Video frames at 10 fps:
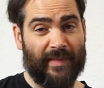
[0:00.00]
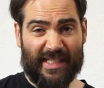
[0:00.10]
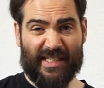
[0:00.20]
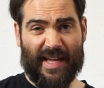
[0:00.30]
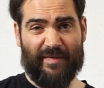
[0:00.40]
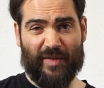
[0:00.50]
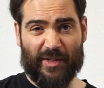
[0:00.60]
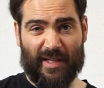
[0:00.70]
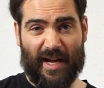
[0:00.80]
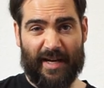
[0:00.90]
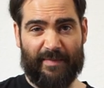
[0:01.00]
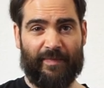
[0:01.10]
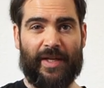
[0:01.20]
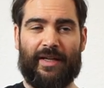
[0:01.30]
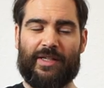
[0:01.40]
That's just that first line.
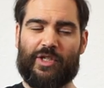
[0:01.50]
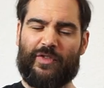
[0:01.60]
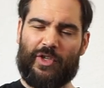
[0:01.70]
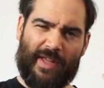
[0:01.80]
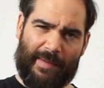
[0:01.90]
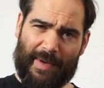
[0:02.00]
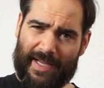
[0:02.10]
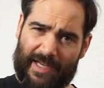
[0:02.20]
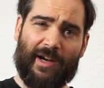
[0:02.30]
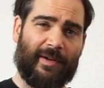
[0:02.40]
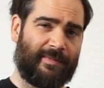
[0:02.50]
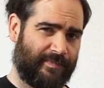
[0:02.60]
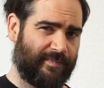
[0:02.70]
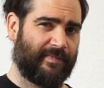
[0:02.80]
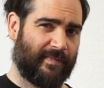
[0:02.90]
So if you do that by
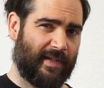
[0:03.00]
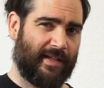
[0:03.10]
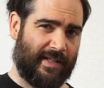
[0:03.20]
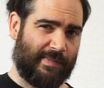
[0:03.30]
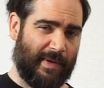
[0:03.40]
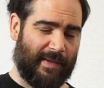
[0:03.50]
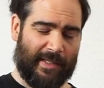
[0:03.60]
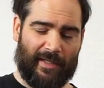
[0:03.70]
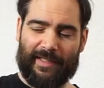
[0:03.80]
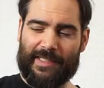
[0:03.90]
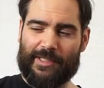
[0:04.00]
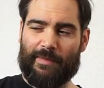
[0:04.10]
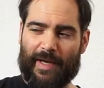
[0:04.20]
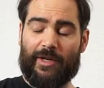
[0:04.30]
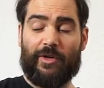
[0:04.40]
ear, this becomes a little easier,
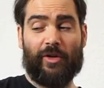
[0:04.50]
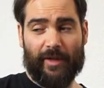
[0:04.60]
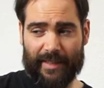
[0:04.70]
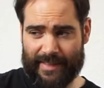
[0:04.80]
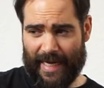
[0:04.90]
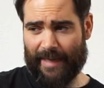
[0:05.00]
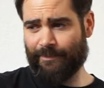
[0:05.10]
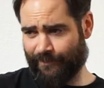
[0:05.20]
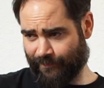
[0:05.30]
but you can look at the tab.